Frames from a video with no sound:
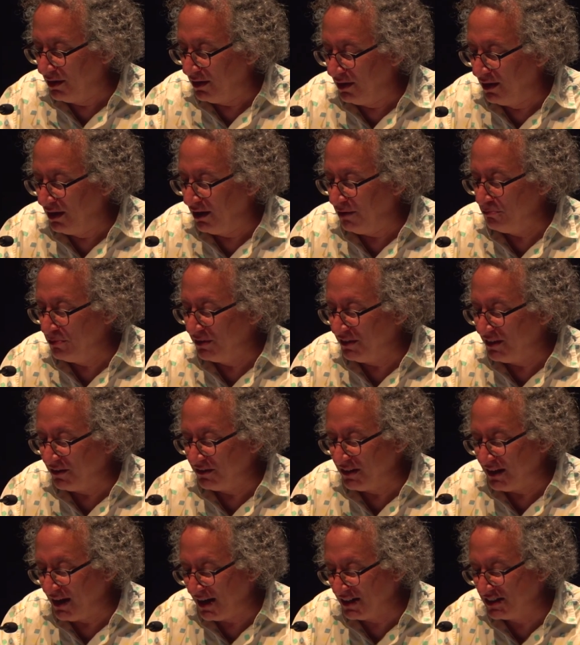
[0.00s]
uh, but their
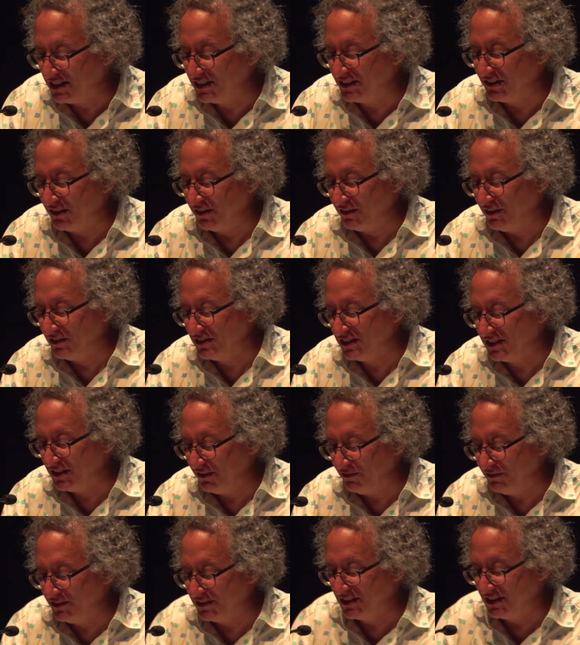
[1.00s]
texture, their
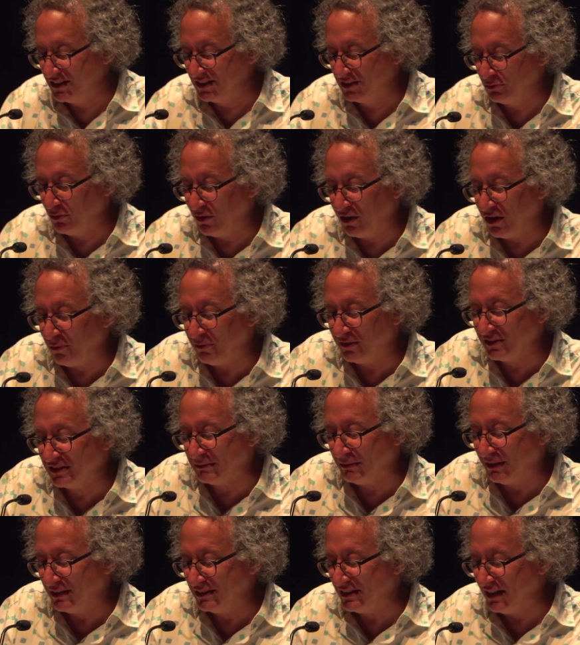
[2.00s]
surfaces, one almost
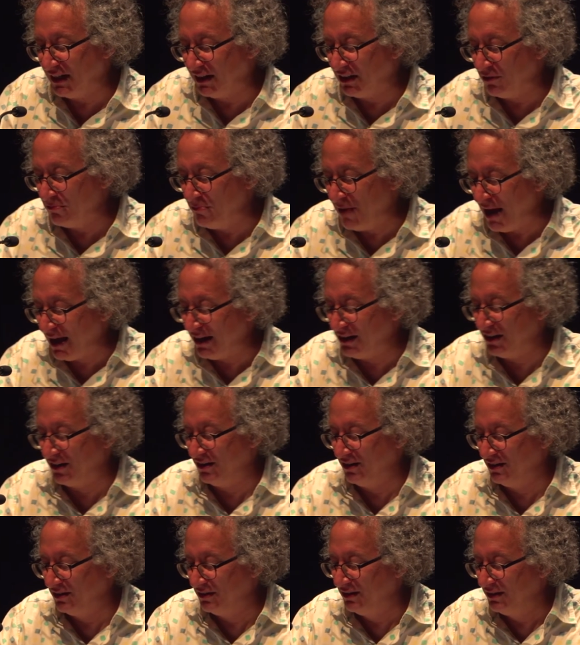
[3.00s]
might say their
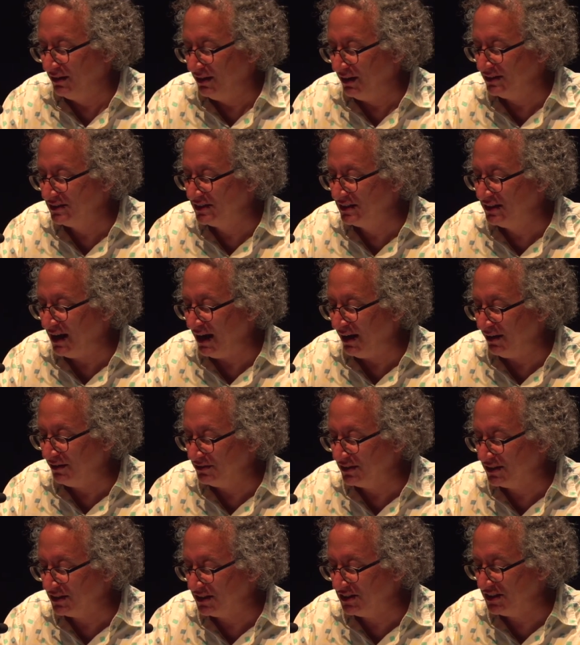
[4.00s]
matter. As
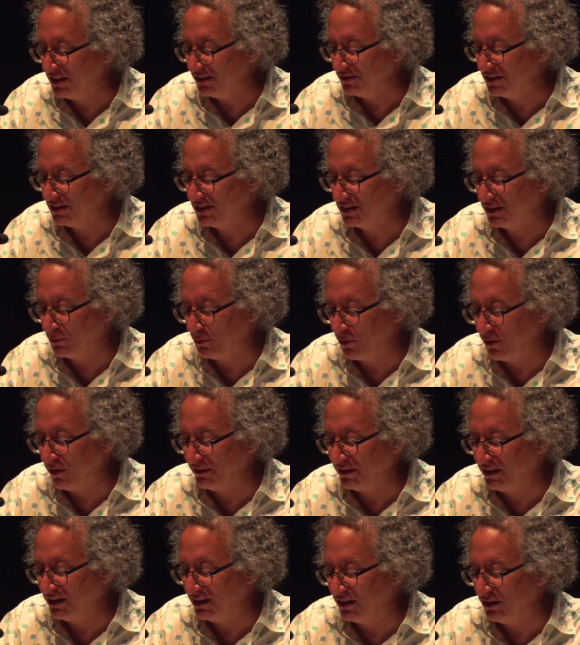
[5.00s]
Downes shows us the
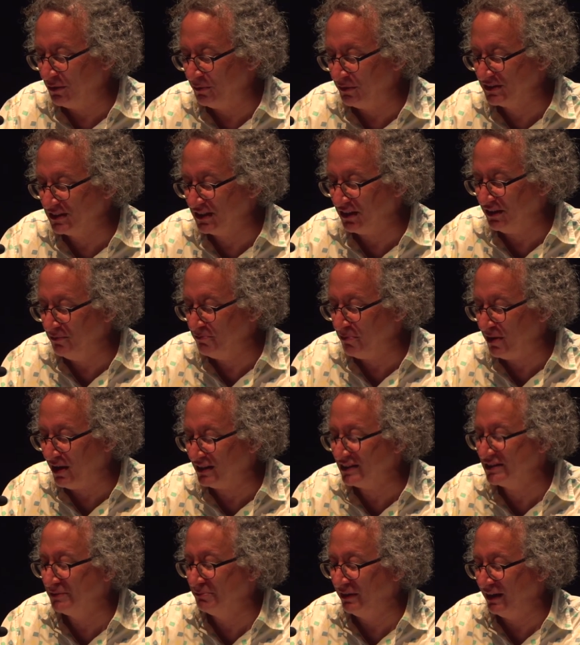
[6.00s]
world in an almost
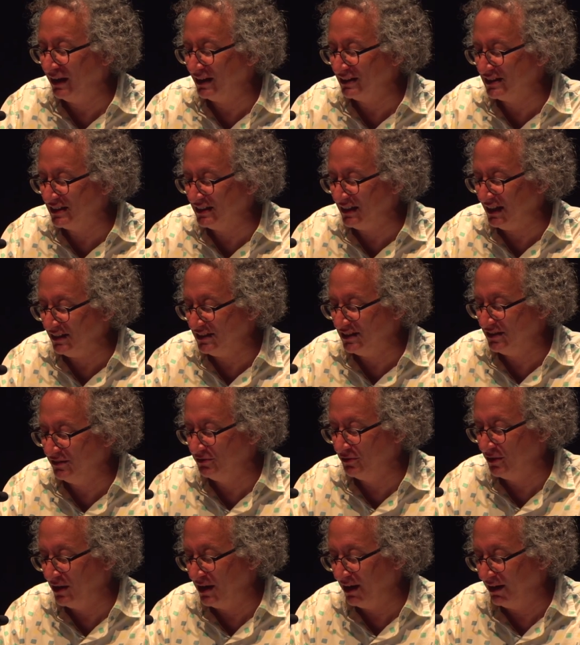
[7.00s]
impossibly
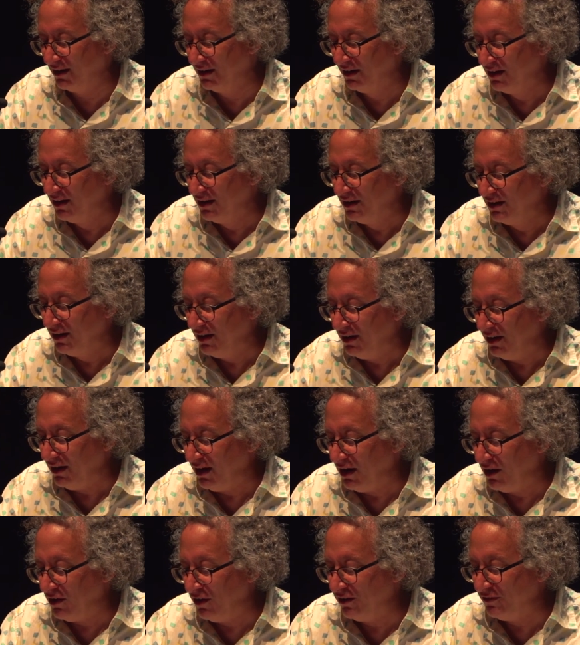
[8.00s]
extensive way,
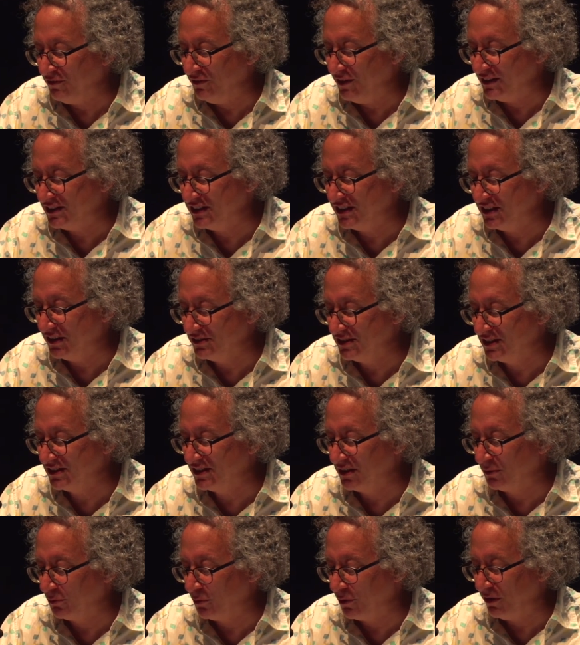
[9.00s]
Altfest shows us
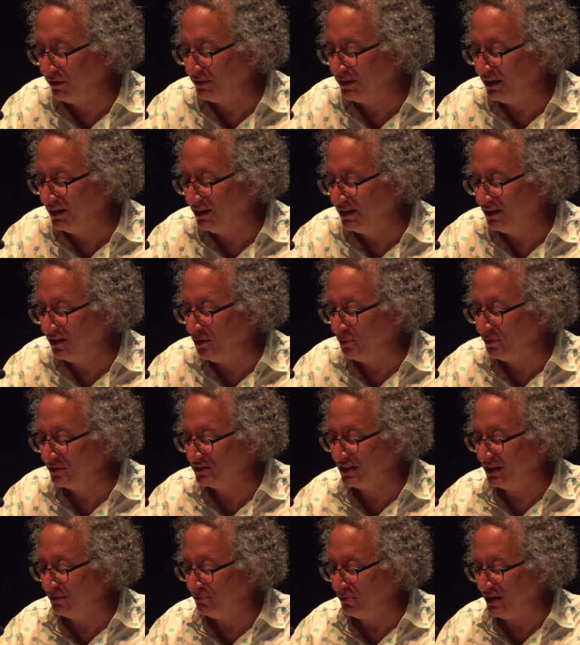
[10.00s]
the world in an
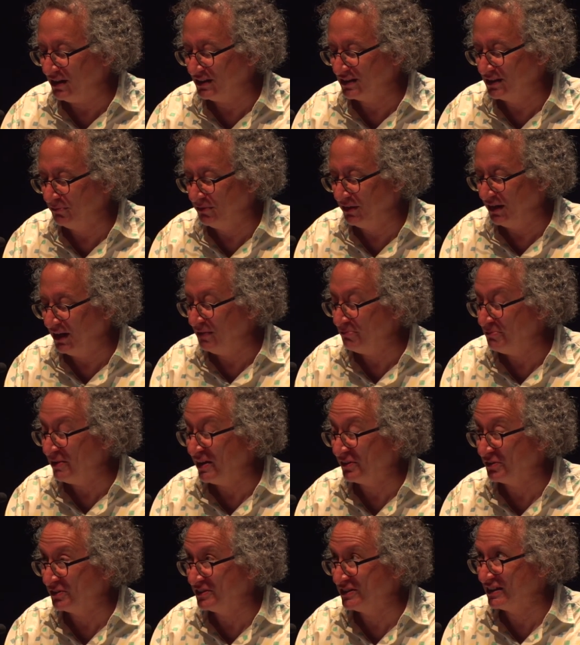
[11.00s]
almost impossibly
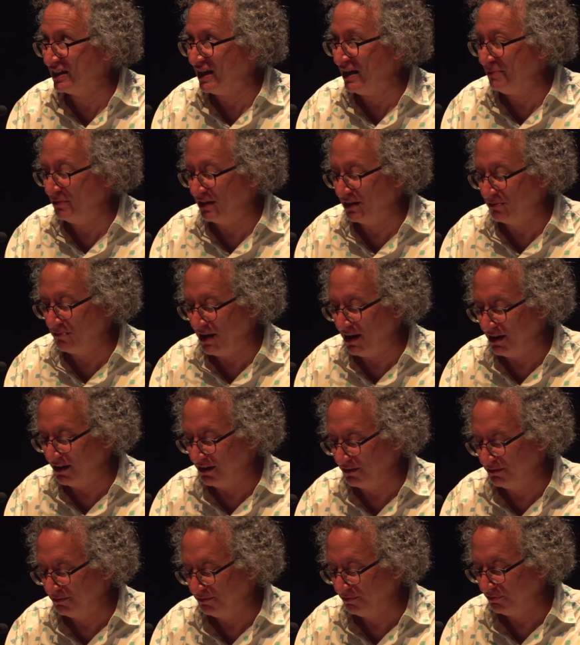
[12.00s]
microscopic manner.